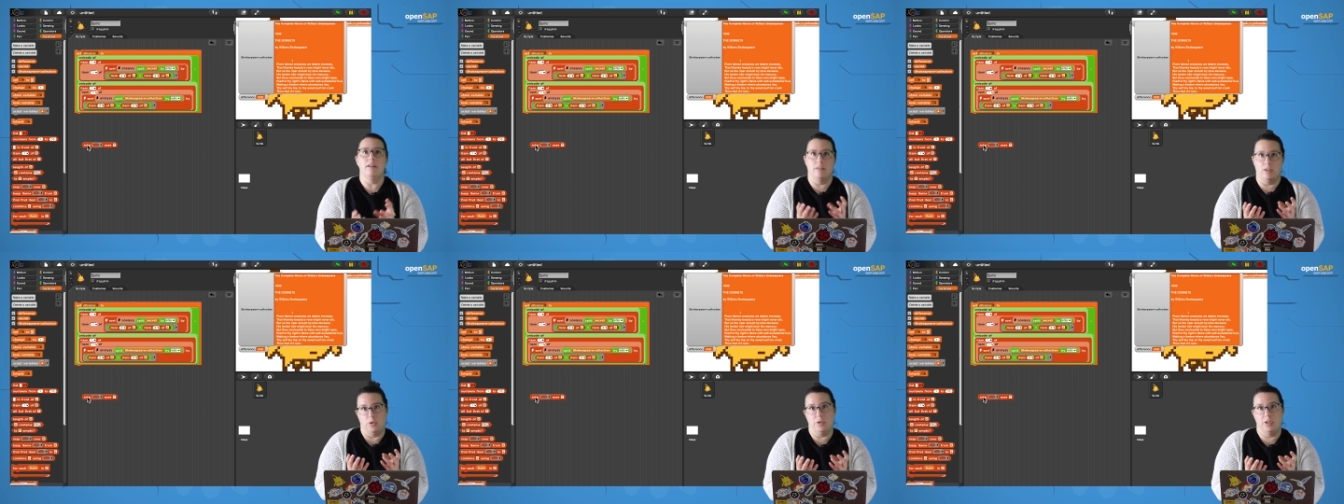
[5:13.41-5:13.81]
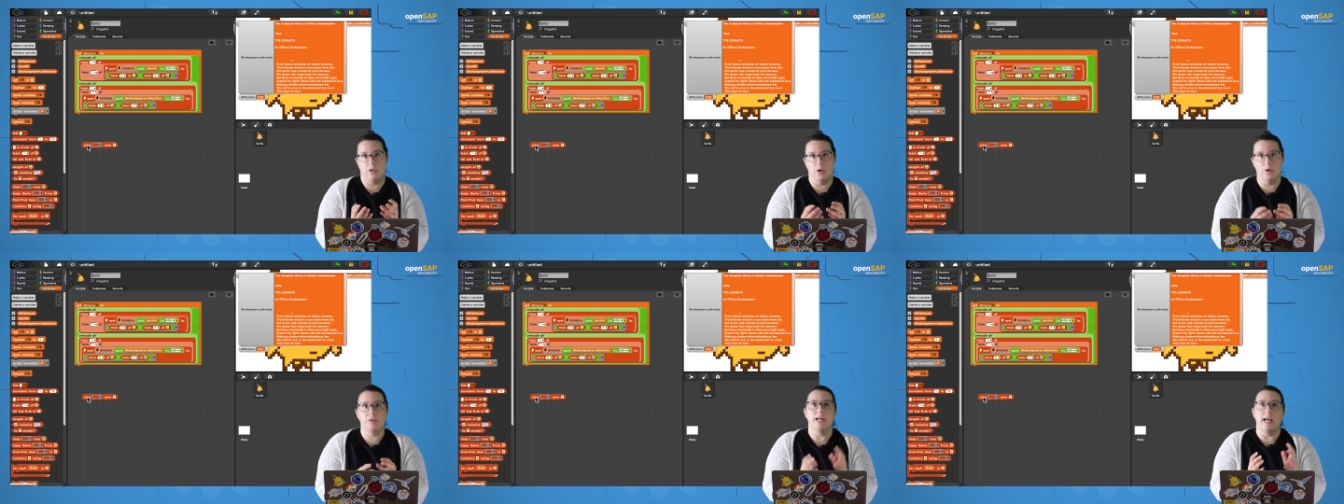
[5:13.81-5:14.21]
the
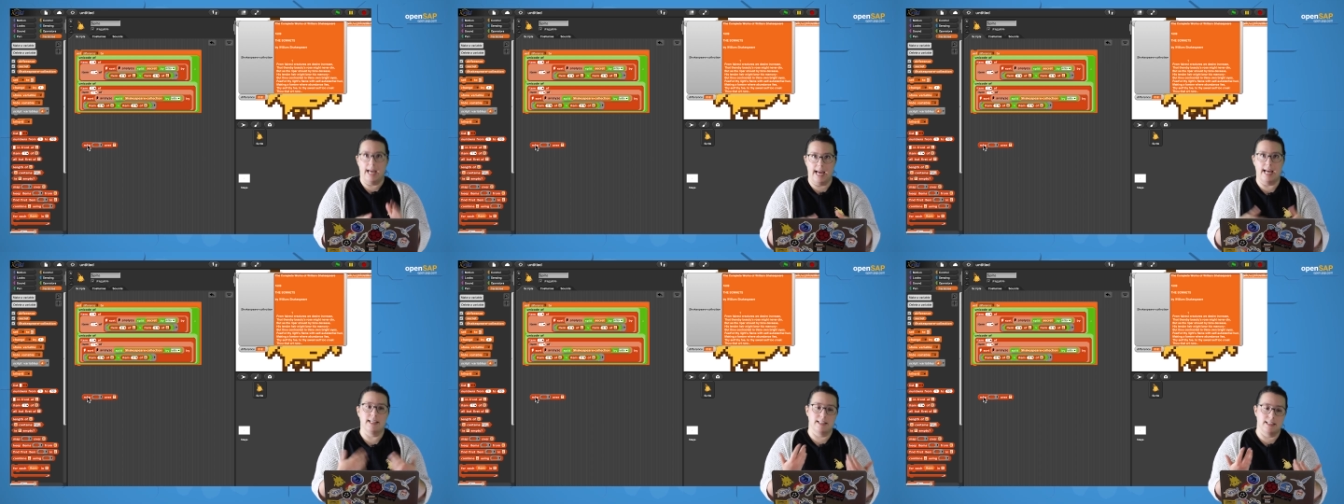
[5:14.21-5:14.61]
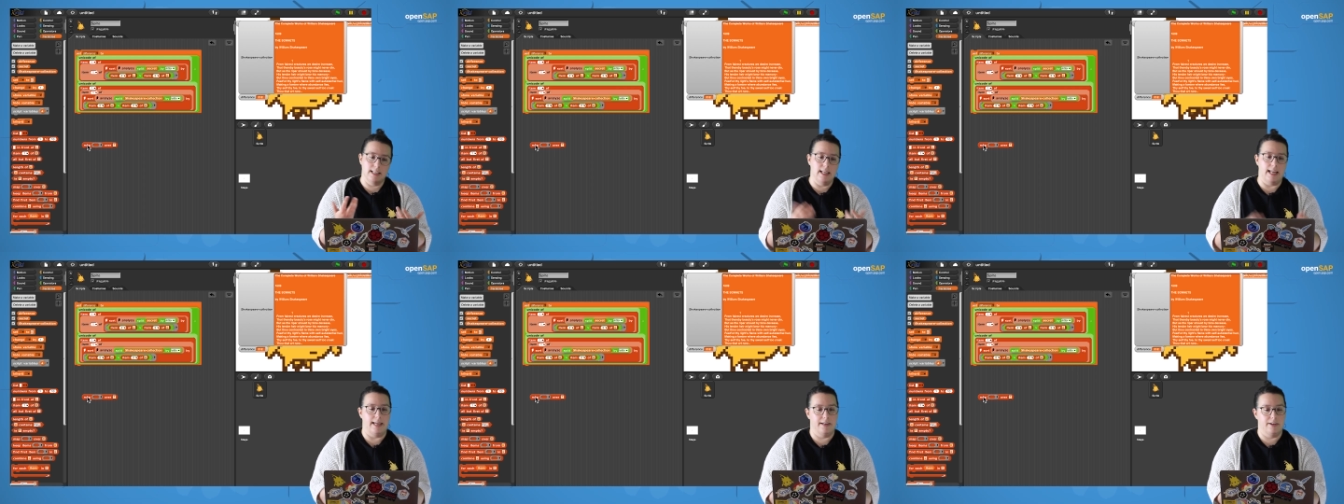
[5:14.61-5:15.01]
Unicode, as a
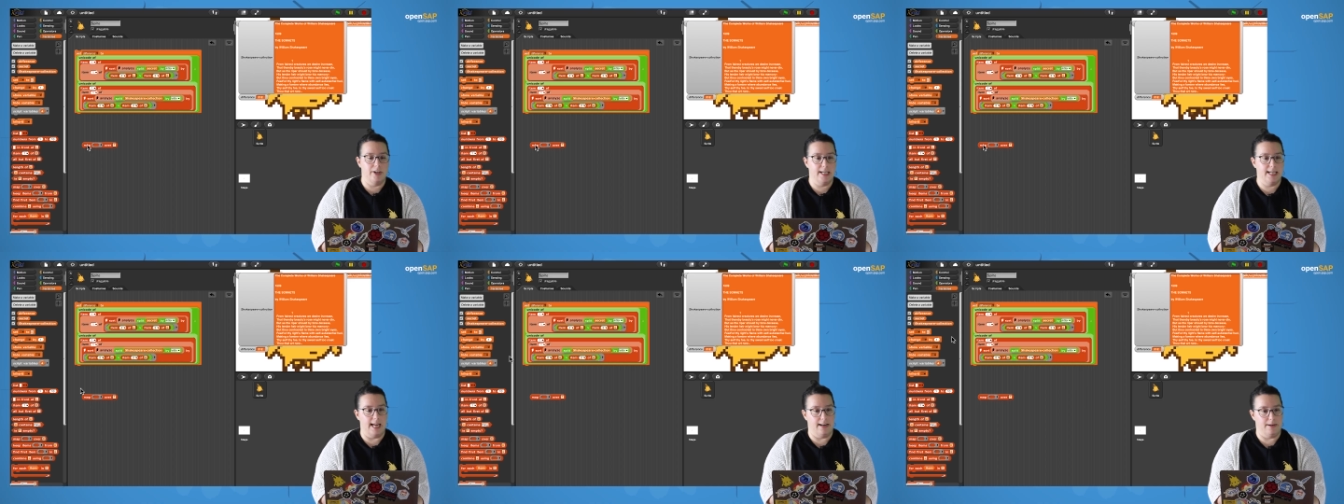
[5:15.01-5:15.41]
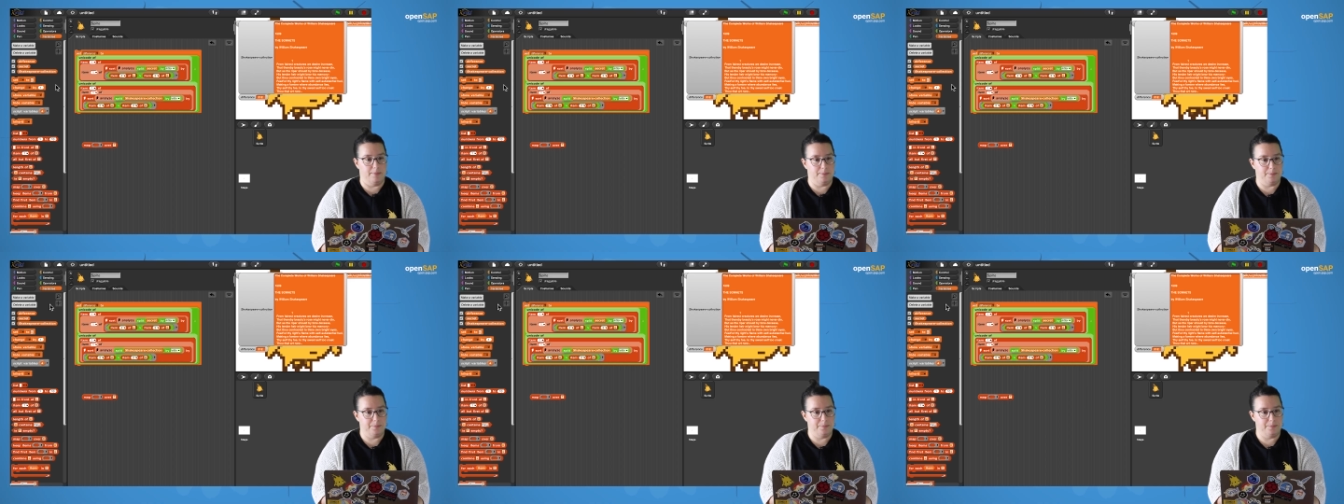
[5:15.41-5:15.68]
letter again.